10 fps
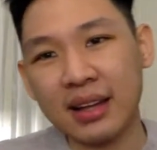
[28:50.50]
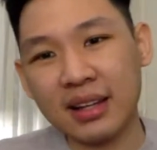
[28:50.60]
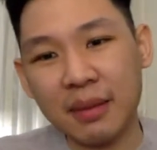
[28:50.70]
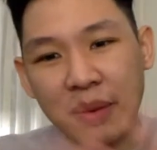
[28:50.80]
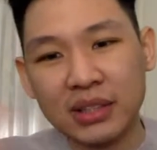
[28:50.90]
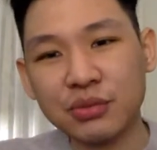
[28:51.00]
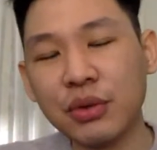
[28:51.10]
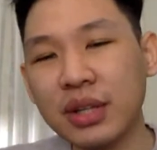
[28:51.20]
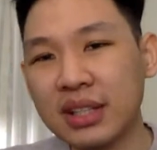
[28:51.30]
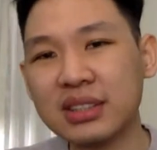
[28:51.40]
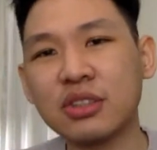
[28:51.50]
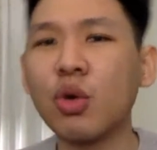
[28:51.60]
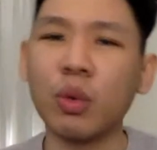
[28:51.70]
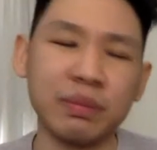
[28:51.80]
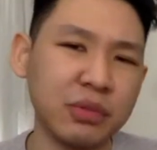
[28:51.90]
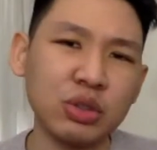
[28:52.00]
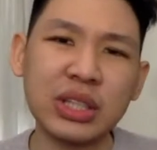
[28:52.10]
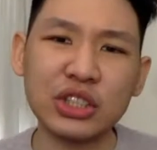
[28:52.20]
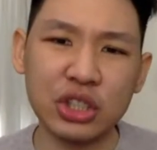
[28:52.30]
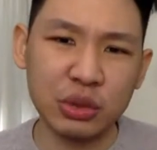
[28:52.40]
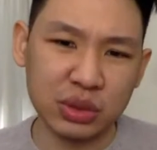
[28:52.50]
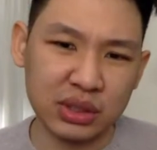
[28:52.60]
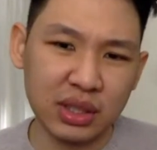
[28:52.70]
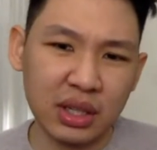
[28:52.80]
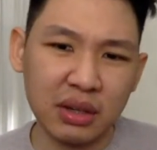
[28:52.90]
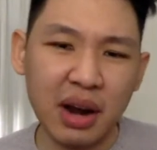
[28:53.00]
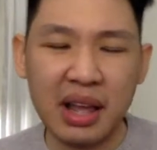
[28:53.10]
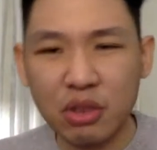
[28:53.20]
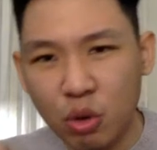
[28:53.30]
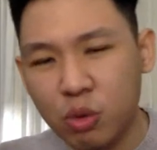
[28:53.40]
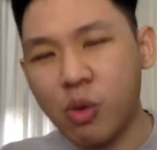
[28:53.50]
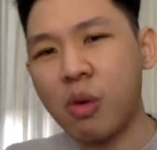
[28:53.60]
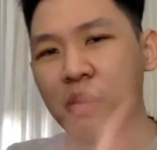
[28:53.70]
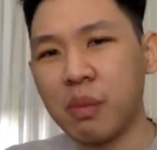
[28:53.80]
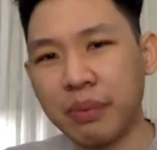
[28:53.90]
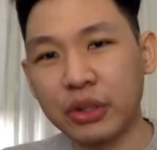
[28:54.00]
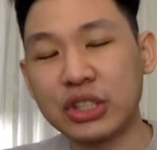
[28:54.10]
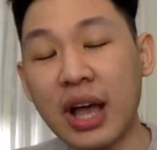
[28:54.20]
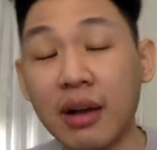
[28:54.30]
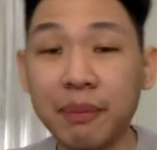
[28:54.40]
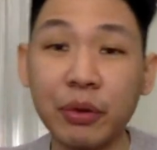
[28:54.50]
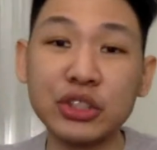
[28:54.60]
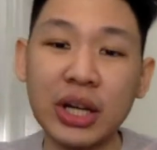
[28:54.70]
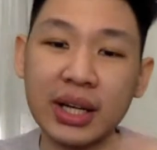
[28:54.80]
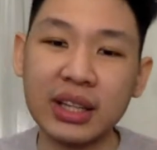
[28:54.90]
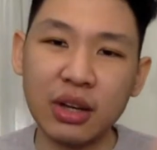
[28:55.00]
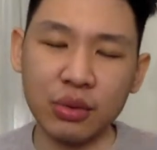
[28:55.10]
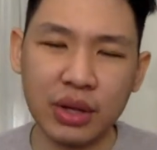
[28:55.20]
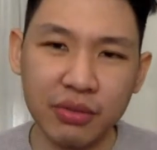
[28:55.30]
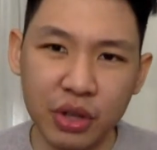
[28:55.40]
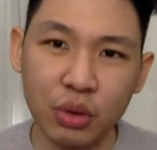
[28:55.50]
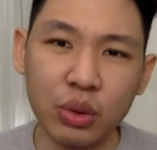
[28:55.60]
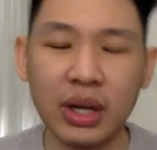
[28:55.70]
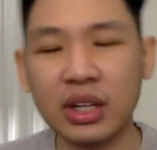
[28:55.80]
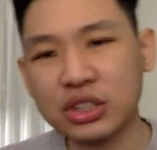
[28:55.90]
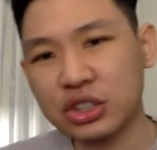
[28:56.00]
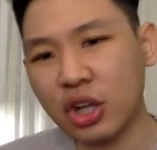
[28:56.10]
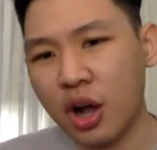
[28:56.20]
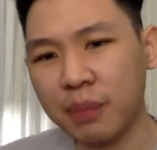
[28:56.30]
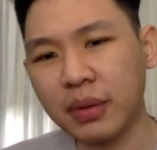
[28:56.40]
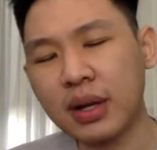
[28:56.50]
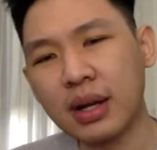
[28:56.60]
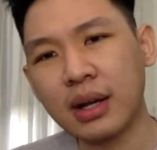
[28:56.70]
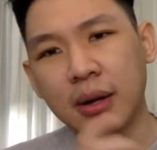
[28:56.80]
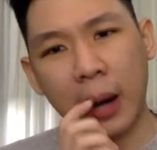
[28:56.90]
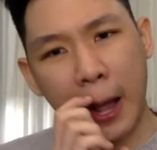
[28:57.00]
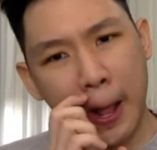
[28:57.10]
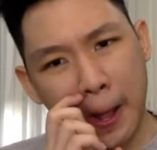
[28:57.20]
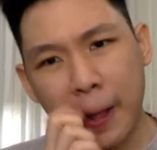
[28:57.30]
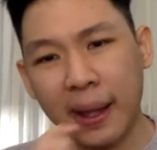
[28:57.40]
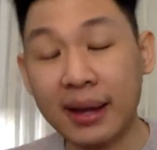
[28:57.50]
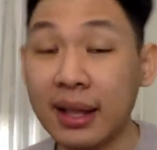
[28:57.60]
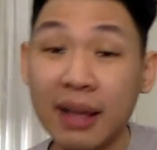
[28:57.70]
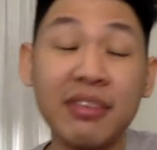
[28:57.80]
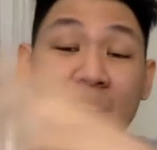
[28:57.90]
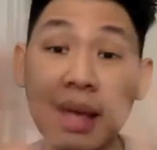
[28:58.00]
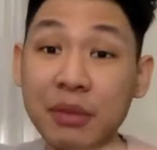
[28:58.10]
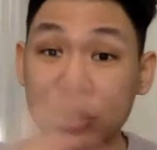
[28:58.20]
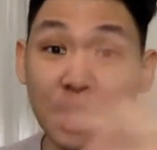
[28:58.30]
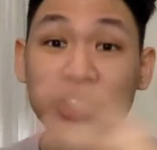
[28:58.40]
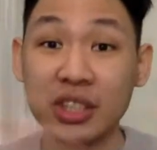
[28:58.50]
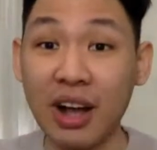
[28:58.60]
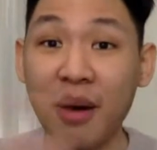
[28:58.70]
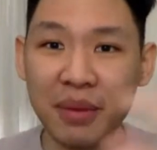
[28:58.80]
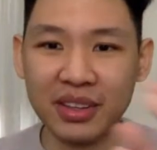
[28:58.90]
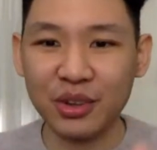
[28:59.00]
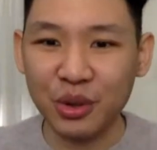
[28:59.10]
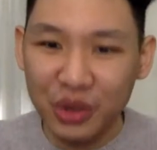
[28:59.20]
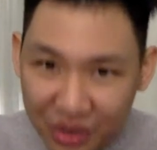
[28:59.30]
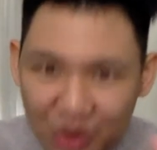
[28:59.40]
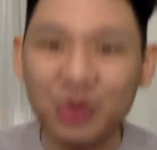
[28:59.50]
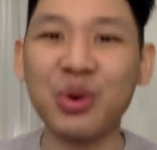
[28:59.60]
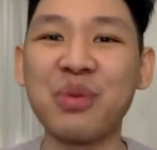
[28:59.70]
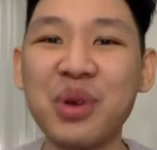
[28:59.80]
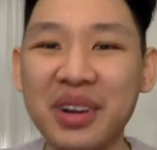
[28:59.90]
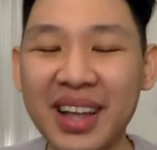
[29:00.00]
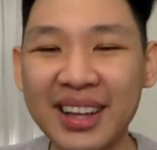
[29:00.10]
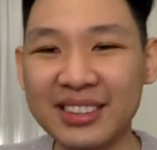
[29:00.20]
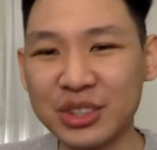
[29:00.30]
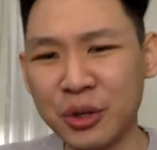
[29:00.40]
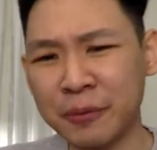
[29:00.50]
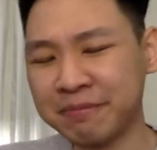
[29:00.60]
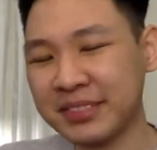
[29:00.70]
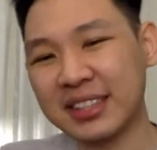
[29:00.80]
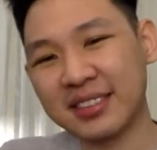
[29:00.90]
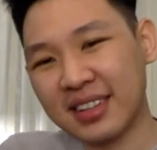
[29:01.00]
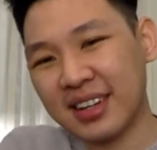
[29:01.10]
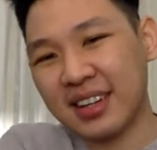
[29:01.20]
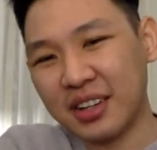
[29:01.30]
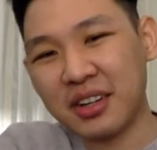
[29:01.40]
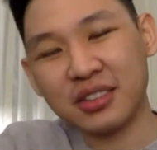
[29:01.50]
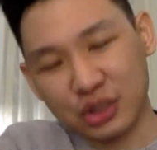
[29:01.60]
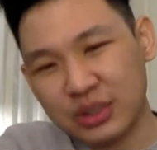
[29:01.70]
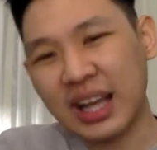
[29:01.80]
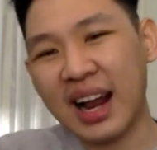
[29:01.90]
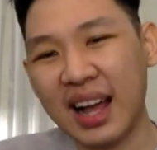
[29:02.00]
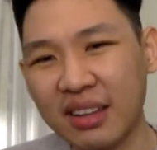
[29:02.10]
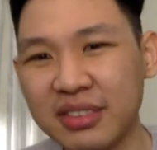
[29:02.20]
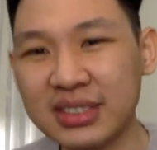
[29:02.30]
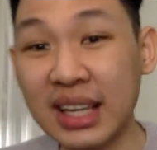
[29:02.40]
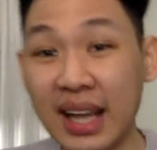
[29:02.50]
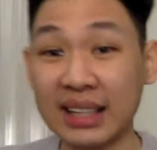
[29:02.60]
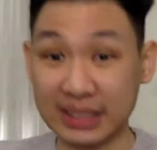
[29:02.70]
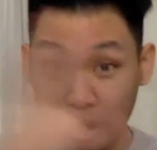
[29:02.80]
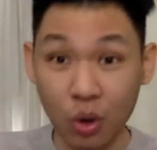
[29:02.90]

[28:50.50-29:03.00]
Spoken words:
in the past few years, no such news, right? No project gonna review, gonna stop, right? And then every time you change the government, you need to review again. So, susah if you say as a